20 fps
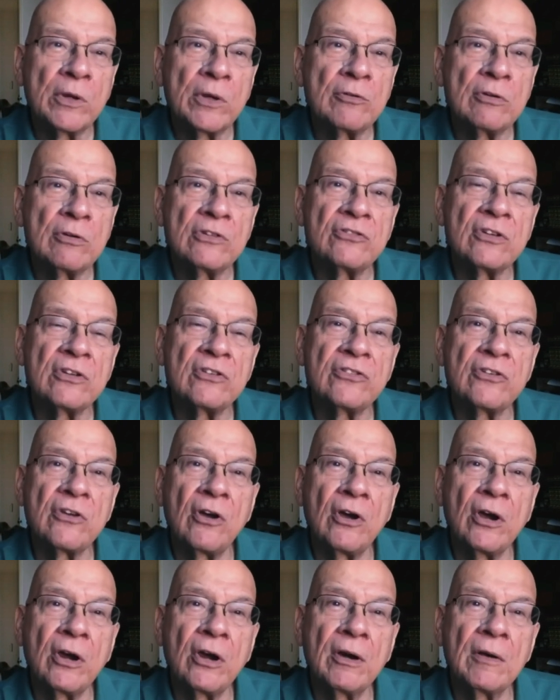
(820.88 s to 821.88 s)
And when
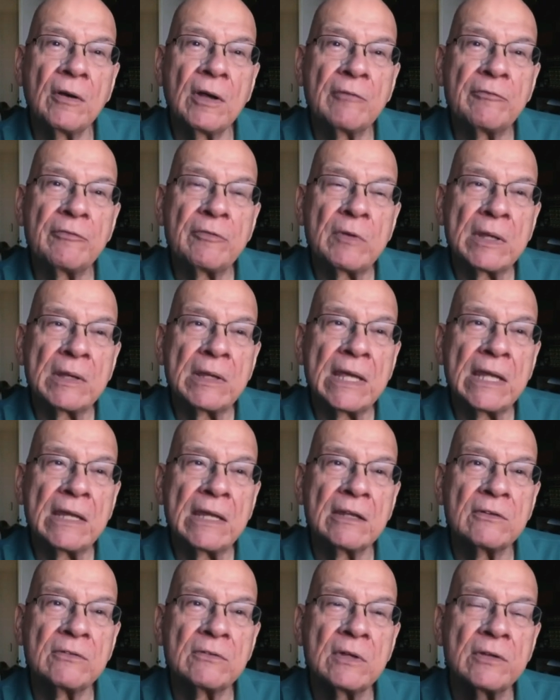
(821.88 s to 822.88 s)
Christians are
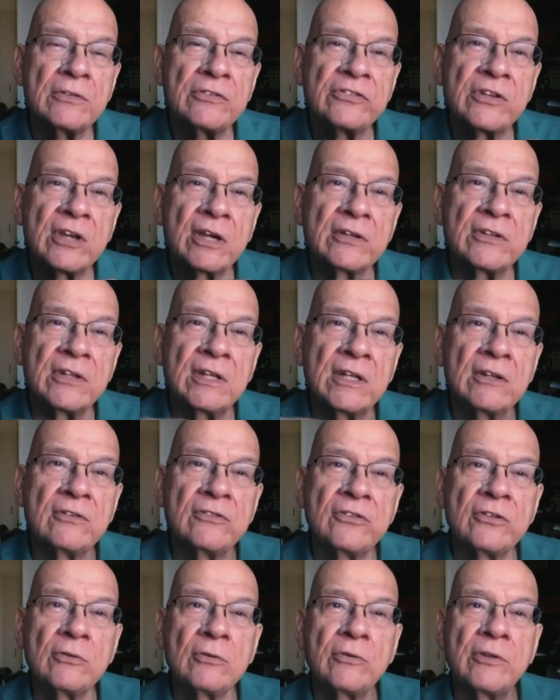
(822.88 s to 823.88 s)
getting sucked
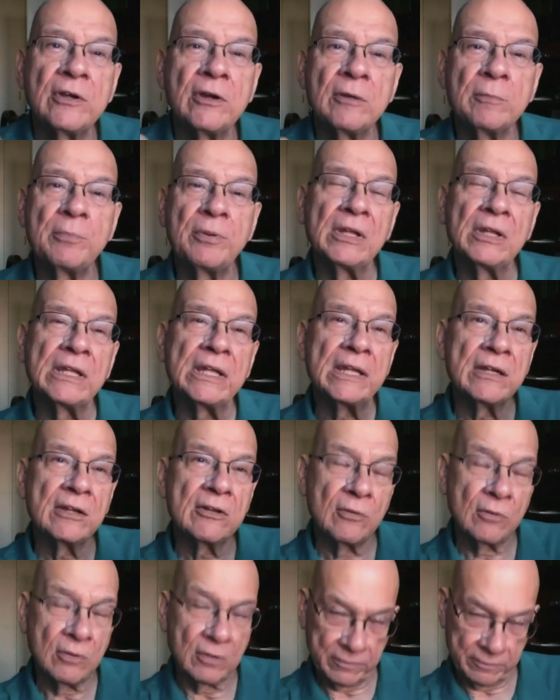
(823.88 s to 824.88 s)
into their
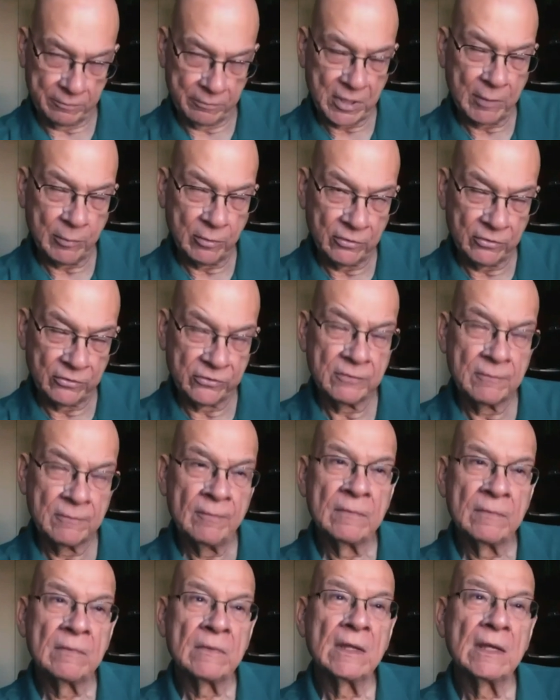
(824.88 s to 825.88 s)
political
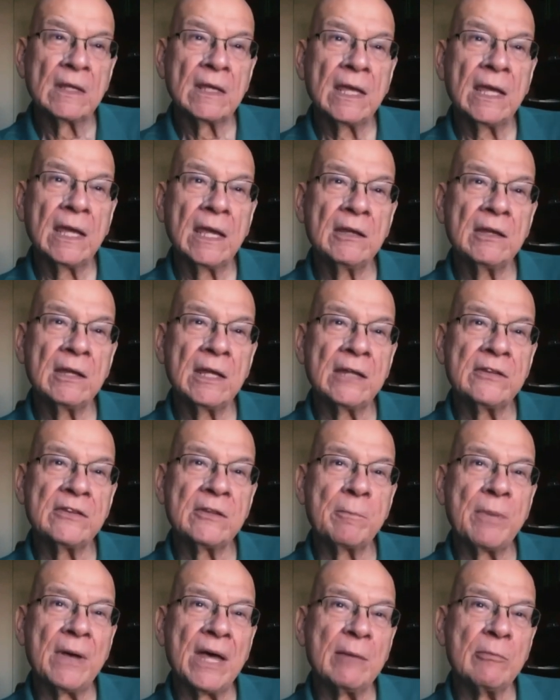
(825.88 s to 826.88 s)
bubbles, and
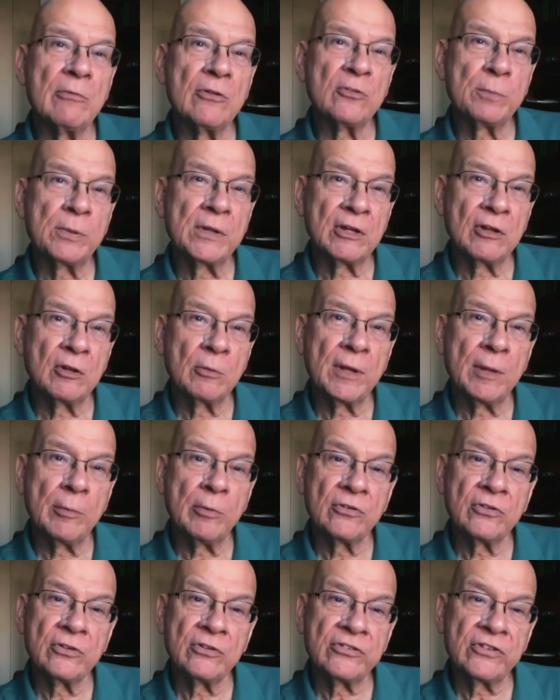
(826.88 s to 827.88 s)
at the bottom of those political
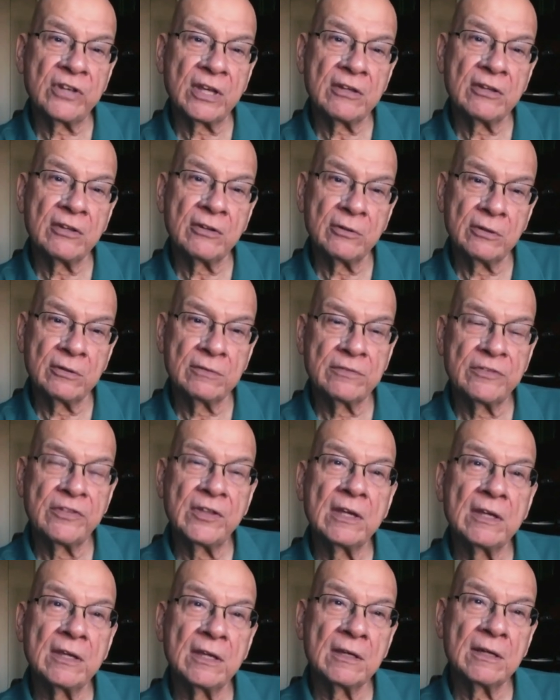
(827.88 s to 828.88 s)
bubbles is secular
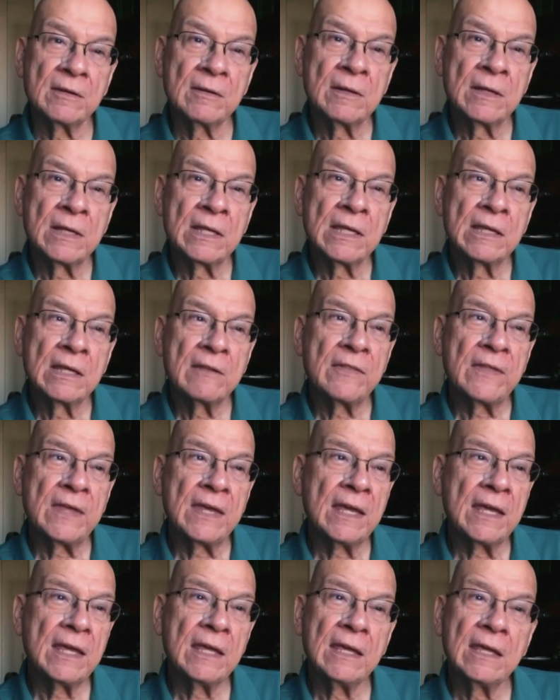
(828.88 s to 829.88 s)
thinking,
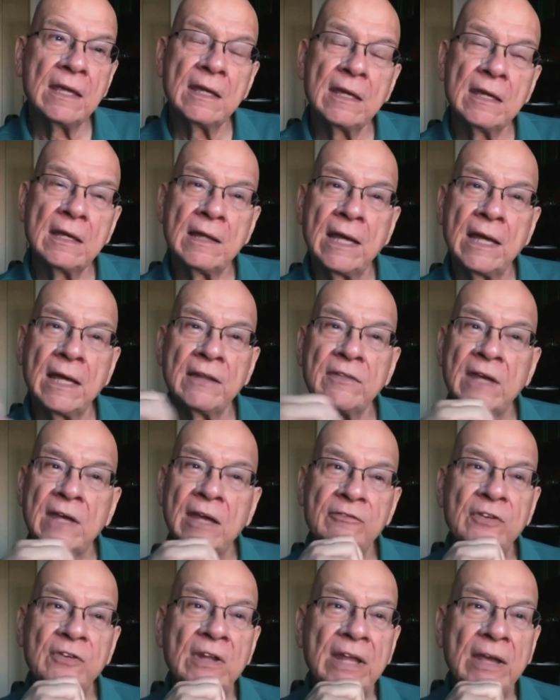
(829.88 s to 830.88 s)

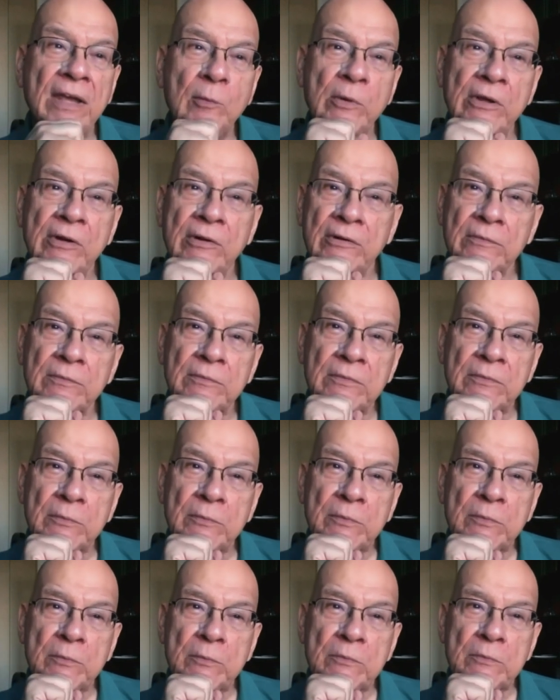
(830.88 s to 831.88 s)
I feel like we're
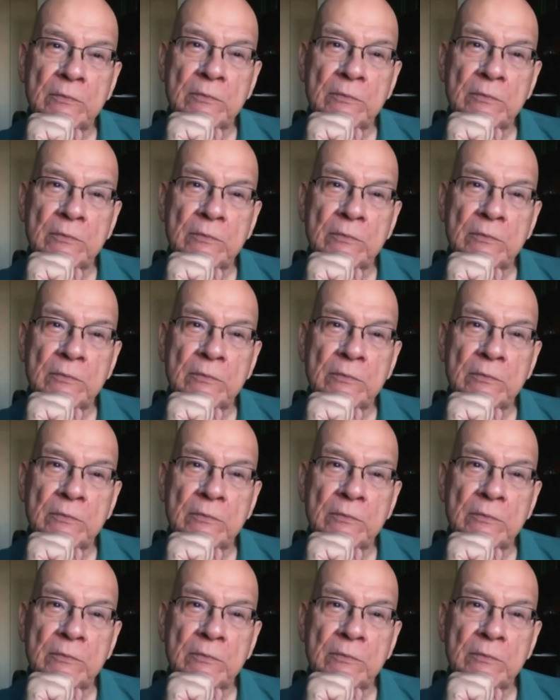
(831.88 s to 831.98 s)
